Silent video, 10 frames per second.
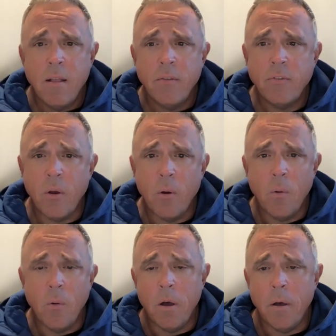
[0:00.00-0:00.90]

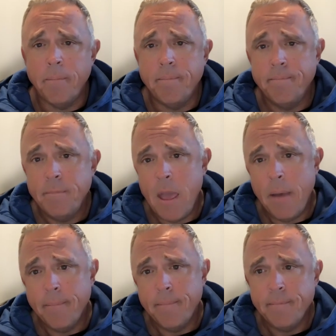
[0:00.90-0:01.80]
So,
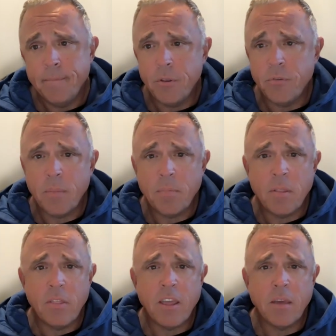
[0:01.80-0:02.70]
yeah, so
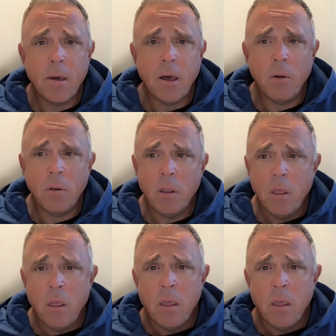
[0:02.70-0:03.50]
something to think about.